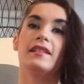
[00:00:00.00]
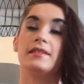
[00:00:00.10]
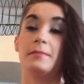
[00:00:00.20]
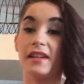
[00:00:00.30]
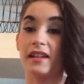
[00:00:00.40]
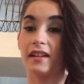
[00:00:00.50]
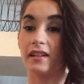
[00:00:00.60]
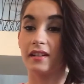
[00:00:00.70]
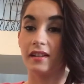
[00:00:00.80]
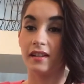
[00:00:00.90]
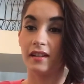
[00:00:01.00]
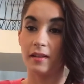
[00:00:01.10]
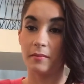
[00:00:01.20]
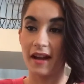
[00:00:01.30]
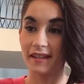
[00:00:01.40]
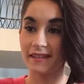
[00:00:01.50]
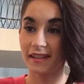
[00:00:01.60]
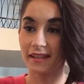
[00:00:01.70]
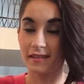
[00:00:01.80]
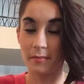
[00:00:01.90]
to me,
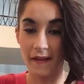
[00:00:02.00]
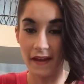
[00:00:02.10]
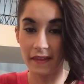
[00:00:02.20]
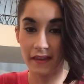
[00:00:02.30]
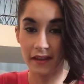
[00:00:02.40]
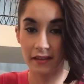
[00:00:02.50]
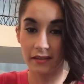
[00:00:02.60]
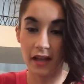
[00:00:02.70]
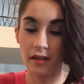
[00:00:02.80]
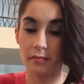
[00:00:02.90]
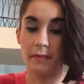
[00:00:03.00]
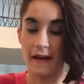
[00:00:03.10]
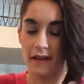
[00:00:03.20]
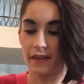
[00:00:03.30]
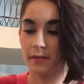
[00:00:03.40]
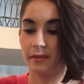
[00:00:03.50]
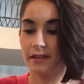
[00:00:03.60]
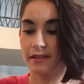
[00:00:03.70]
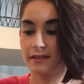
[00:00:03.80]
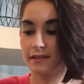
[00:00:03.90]
passing is a bad thing. Not a bad thing, but
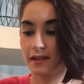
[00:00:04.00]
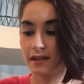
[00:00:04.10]
it's